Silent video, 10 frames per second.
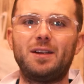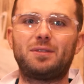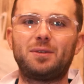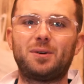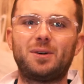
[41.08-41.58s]

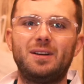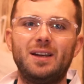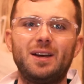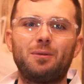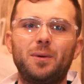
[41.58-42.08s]
thought
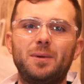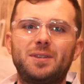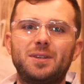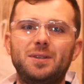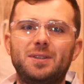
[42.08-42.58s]
we would
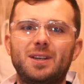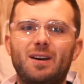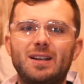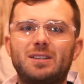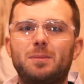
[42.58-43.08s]
do
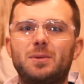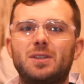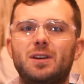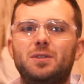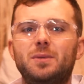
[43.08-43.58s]
tonight's
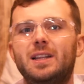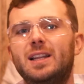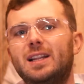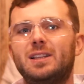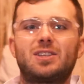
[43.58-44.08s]
episode with a
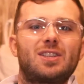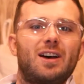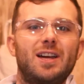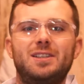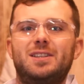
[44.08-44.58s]
little
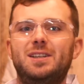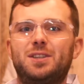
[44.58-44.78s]
sciencey